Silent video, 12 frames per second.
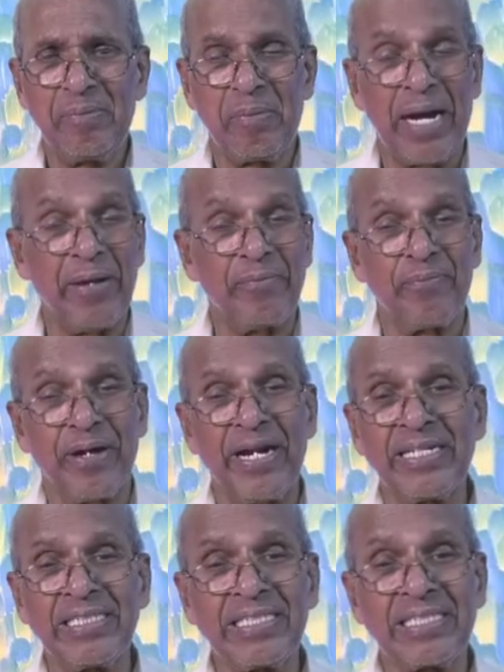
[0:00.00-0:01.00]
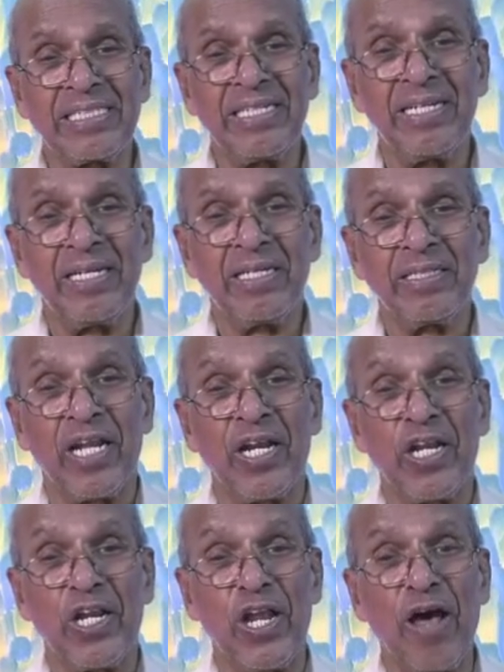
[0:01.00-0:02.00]
My friends, the
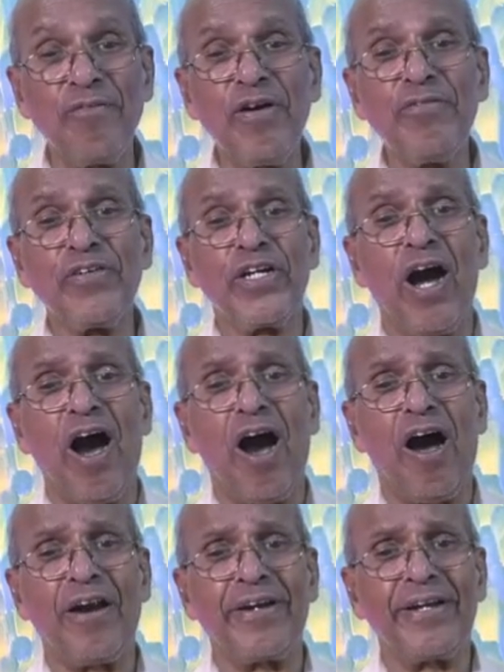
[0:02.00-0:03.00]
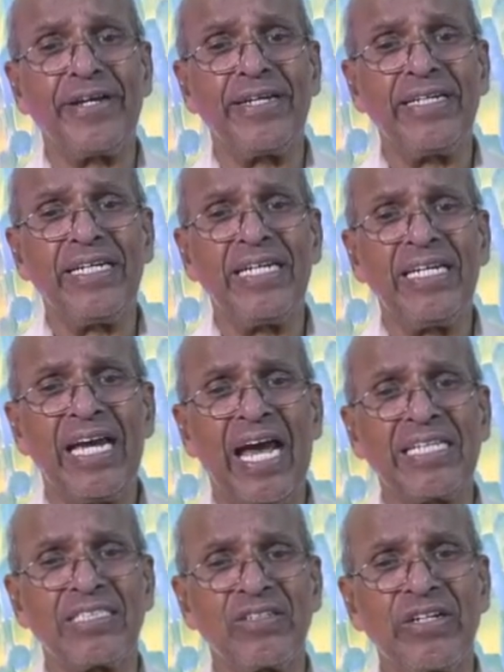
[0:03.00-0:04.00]
love of God
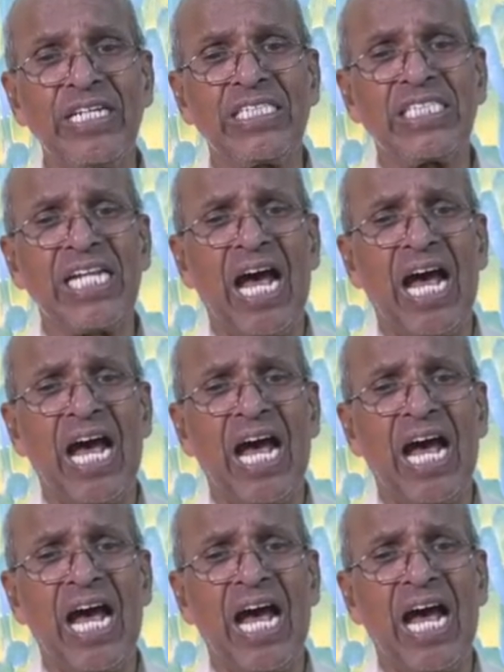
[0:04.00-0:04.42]
has reached